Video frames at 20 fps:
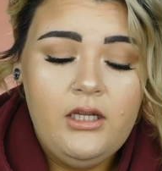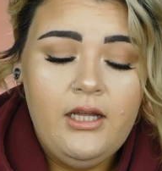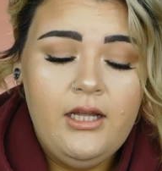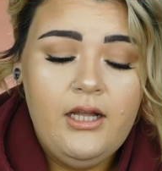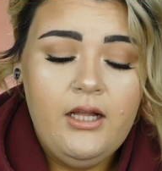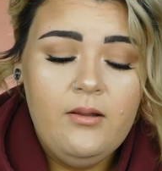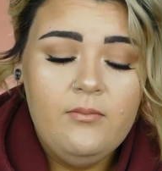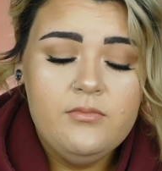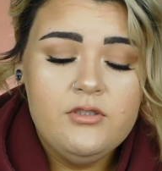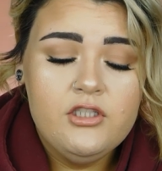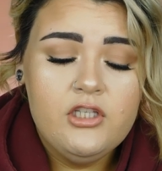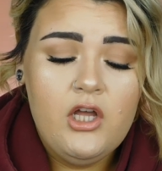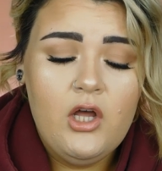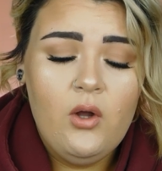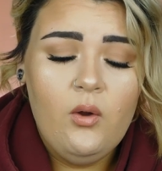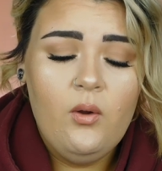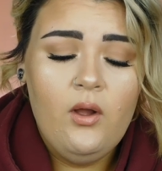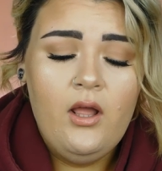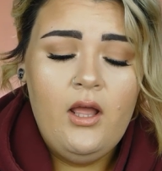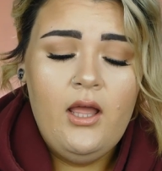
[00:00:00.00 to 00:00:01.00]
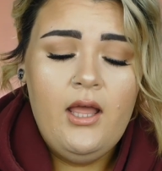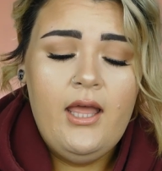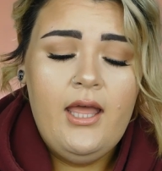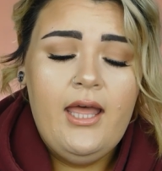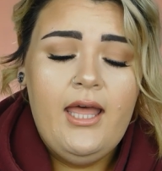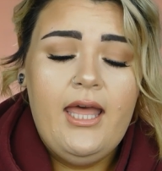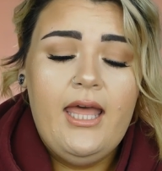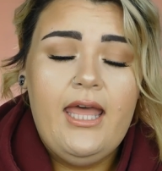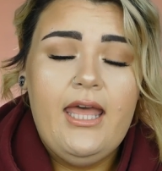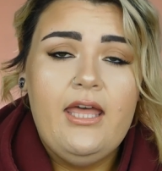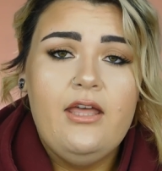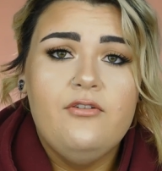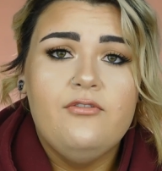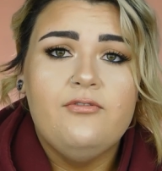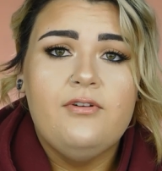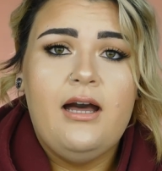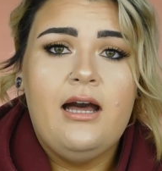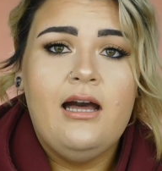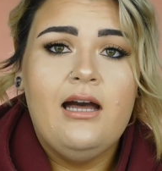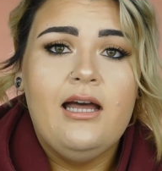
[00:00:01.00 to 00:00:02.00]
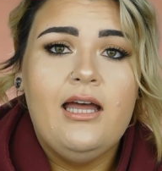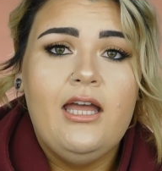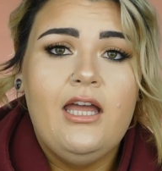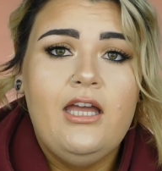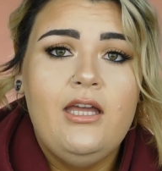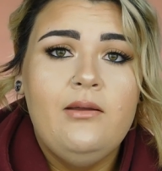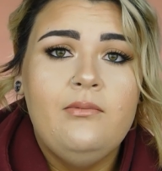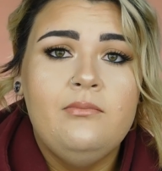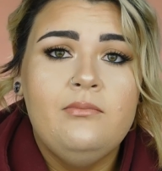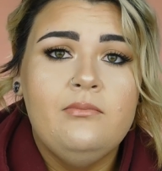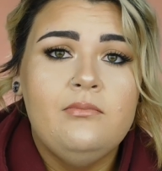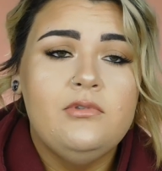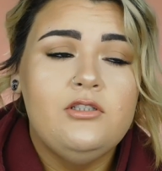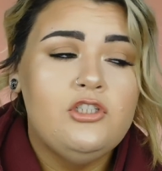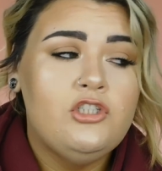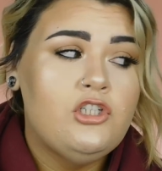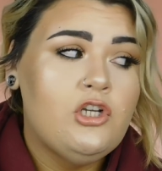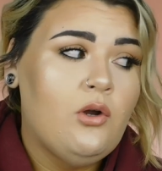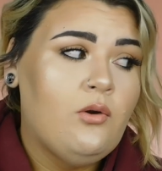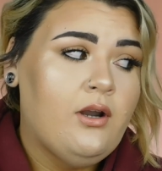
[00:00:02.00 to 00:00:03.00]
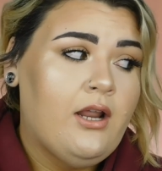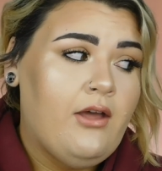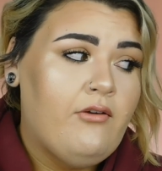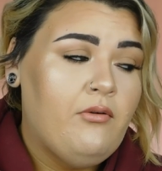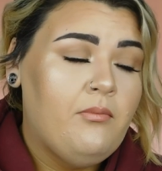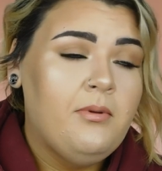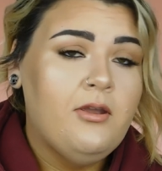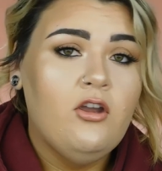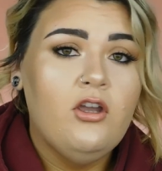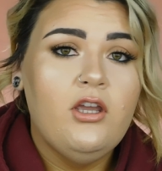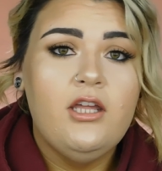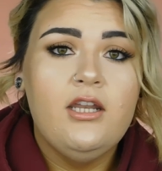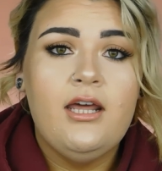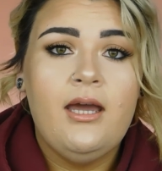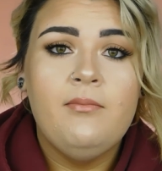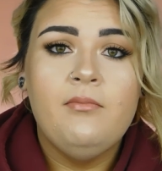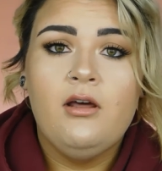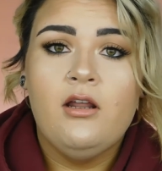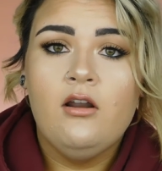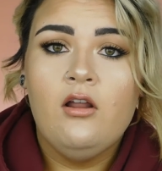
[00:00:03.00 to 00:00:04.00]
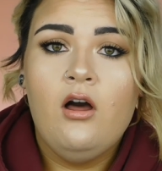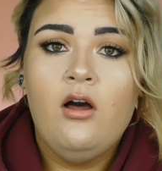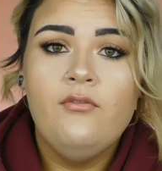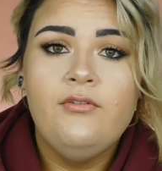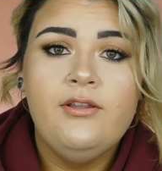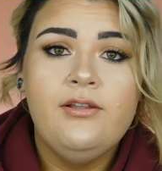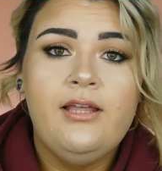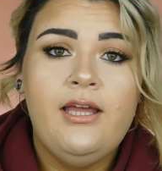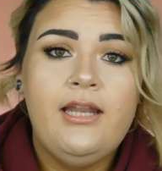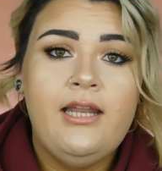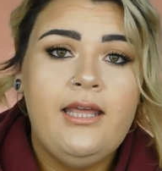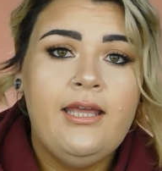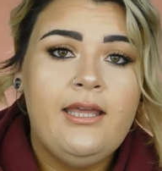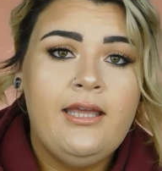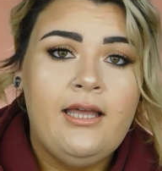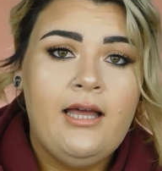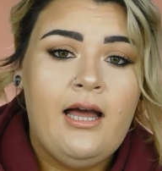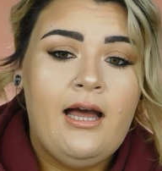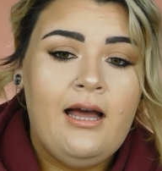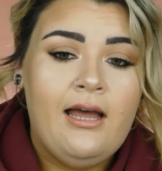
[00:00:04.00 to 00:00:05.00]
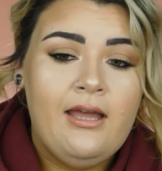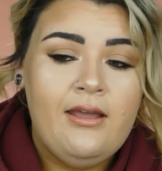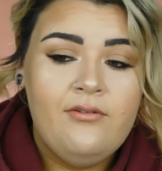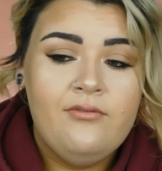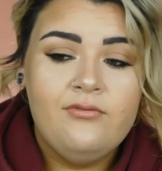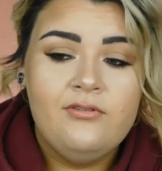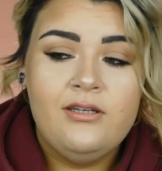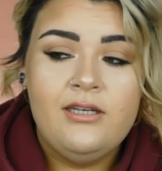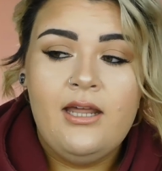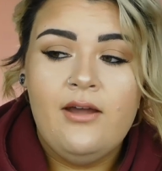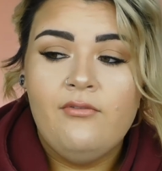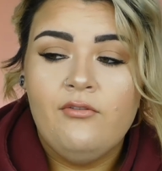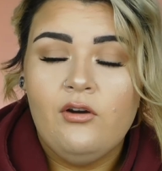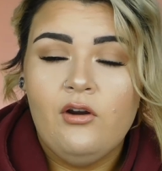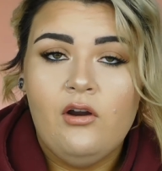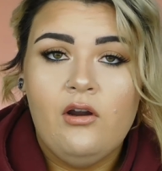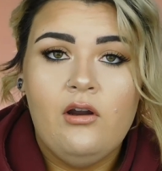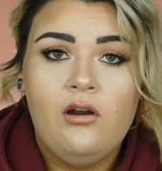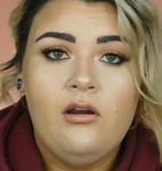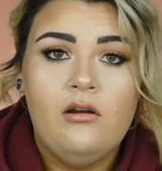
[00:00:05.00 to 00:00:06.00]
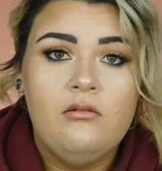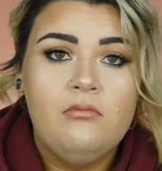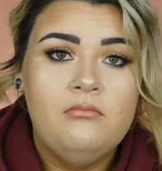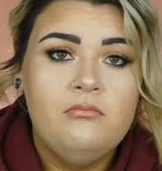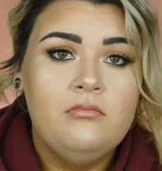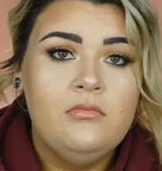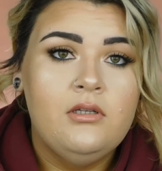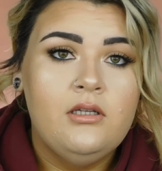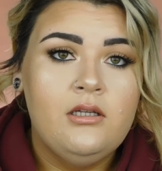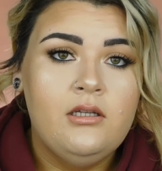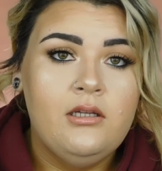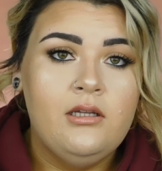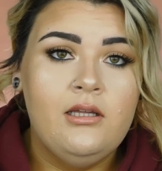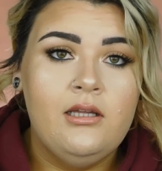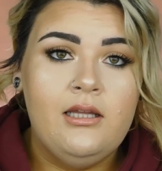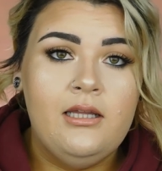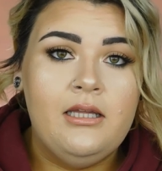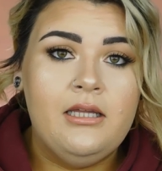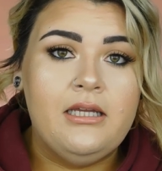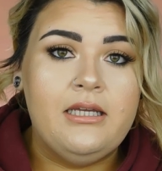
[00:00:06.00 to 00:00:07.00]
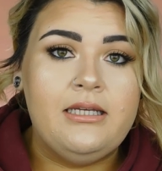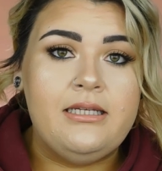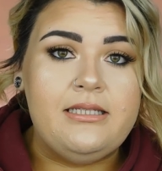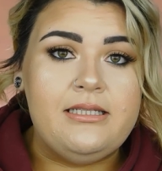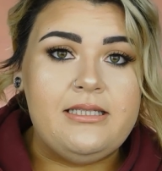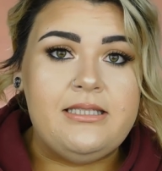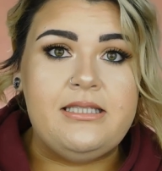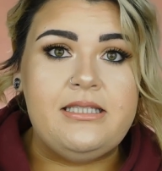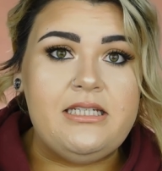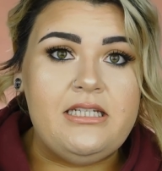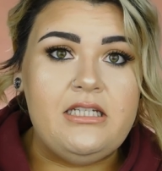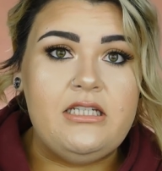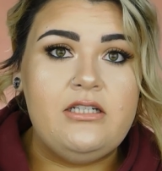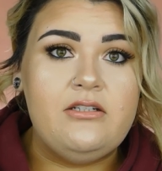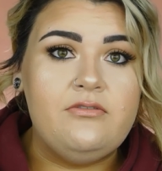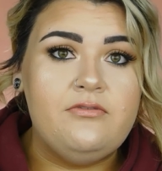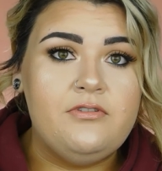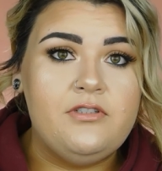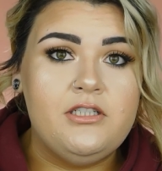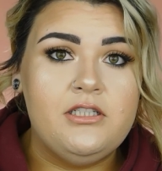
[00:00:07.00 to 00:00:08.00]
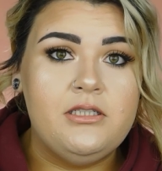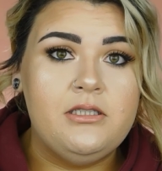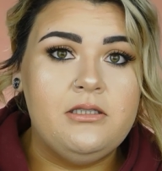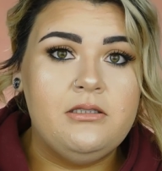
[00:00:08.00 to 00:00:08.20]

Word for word: Um, so if I don't have a period, I'm not ovulating, I've never conceived